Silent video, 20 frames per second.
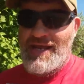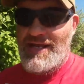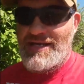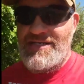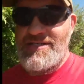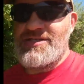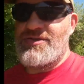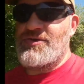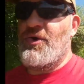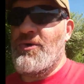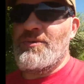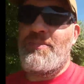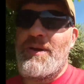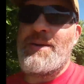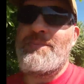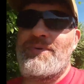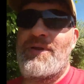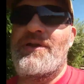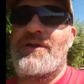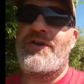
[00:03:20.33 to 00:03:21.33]
he's throwing
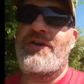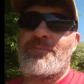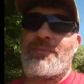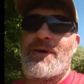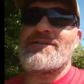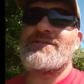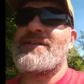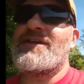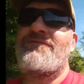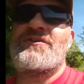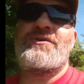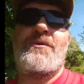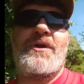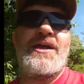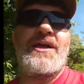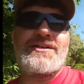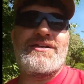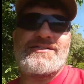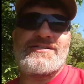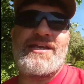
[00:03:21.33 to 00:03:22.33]
people under the bus left and
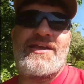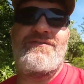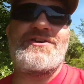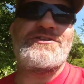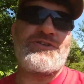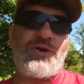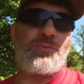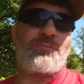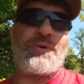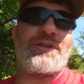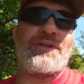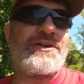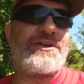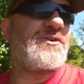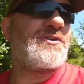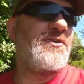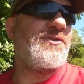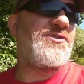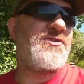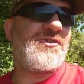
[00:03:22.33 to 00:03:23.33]
right to save his own
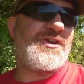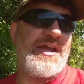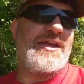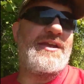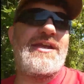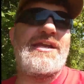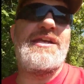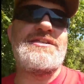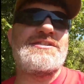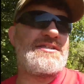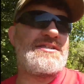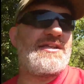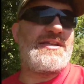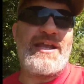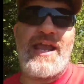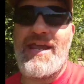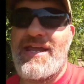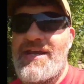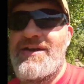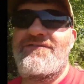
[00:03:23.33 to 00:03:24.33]
political skin. He's
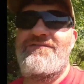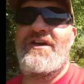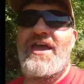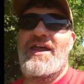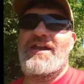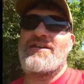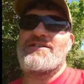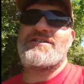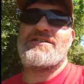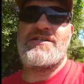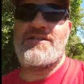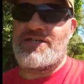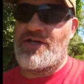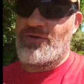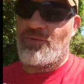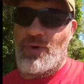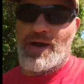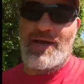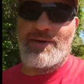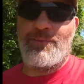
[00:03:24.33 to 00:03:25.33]
taking advantage of it. You
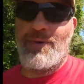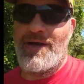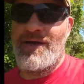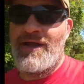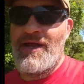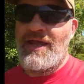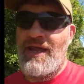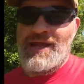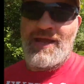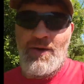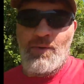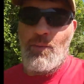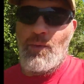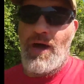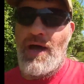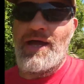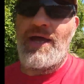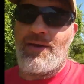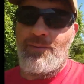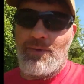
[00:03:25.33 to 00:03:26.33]
know, why
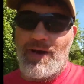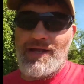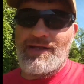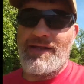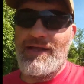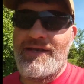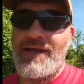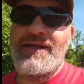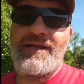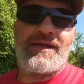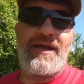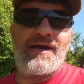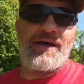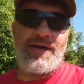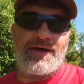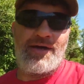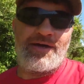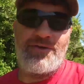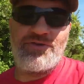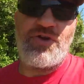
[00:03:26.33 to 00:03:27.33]
let
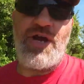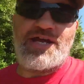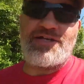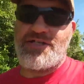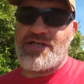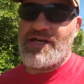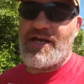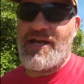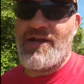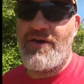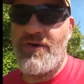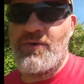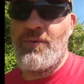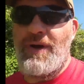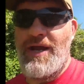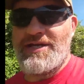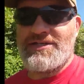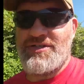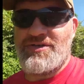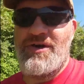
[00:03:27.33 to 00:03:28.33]
a tragedy go to
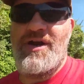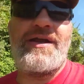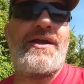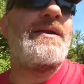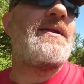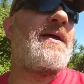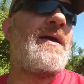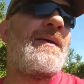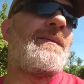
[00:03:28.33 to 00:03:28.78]
waste, right?